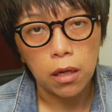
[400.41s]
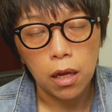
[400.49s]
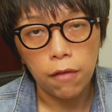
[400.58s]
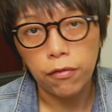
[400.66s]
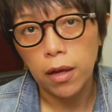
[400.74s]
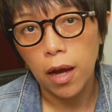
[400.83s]

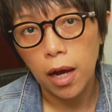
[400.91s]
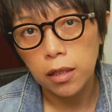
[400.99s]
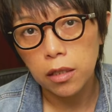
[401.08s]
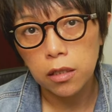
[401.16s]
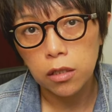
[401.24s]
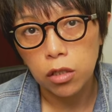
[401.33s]
If there are
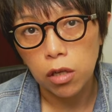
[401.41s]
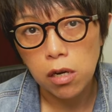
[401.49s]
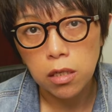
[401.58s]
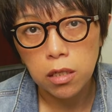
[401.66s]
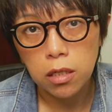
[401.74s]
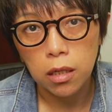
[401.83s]
other
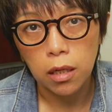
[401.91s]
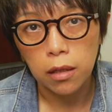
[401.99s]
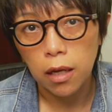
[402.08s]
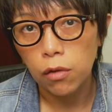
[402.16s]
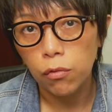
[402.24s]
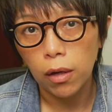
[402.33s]
stocks
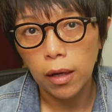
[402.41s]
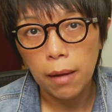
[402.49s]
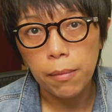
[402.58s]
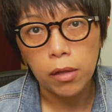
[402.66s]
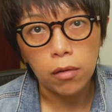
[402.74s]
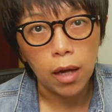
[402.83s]
that you would
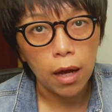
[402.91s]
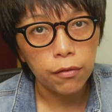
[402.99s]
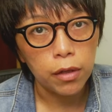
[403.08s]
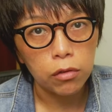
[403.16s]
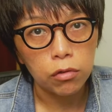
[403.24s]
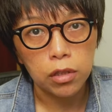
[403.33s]
like me to
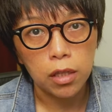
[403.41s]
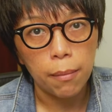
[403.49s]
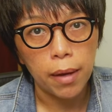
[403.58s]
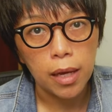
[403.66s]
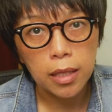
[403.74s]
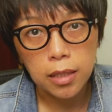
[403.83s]
cover to share
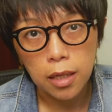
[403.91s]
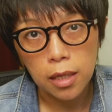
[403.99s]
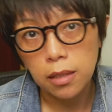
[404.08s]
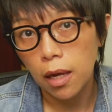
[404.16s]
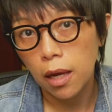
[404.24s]
my insights,